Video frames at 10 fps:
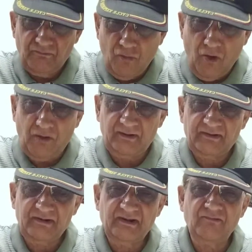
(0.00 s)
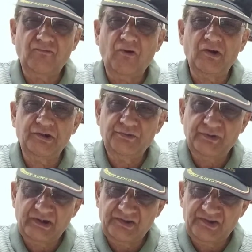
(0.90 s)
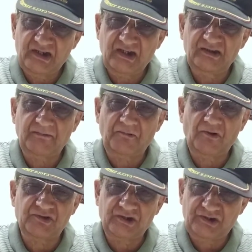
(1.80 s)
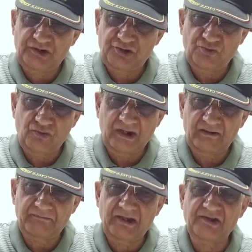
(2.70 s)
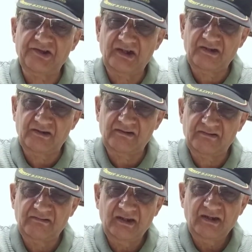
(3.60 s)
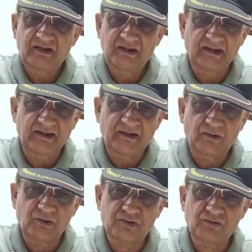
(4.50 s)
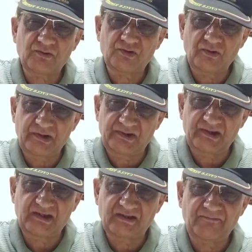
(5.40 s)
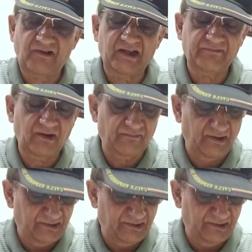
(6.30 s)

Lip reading: more in volume, you can say, in the prostate tissue and perigenital area also. So is this 5-alpha